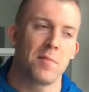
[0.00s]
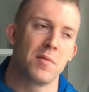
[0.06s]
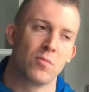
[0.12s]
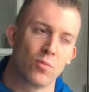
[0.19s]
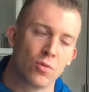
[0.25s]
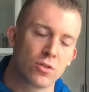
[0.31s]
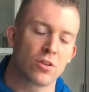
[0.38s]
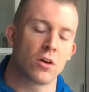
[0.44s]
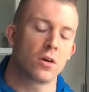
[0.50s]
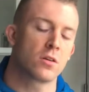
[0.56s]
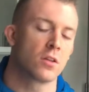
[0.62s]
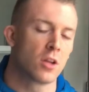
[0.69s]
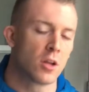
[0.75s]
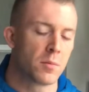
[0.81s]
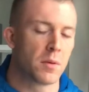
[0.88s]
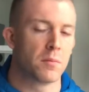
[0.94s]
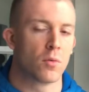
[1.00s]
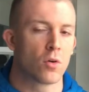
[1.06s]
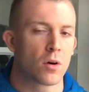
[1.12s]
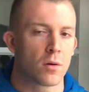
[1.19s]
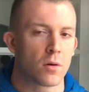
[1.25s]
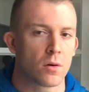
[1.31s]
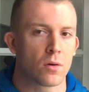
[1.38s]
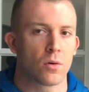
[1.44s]
and we'll talk a little bit
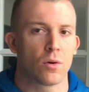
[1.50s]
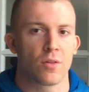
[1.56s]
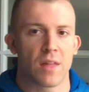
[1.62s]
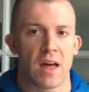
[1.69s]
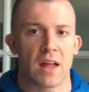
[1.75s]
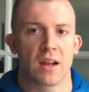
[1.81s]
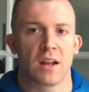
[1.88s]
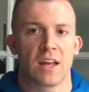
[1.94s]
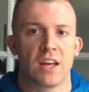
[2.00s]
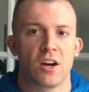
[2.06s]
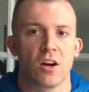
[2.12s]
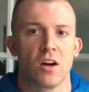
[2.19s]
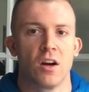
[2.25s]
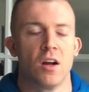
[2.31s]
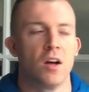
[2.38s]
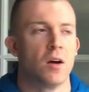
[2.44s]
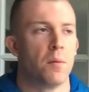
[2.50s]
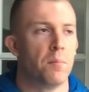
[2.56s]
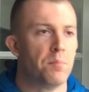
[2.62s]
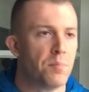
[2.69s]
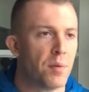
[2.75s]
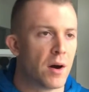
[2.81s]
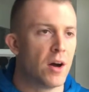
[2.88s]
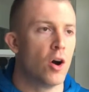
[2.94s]
more on that later,
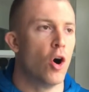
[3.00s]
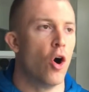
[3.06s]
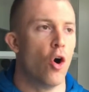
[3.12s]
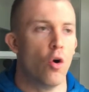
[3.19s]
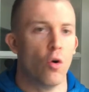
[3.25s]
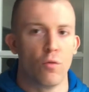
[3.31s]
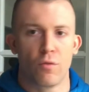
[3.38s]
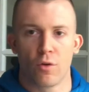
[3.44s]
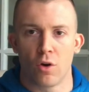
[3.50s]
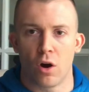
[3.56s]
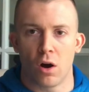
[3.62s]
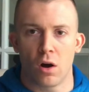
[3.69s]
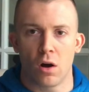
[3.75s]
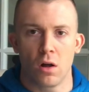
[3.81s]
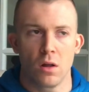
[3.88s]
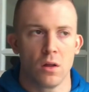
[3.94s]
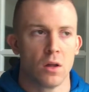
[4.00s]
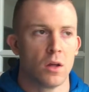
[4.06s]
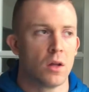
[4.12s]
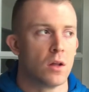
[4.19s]
but overall,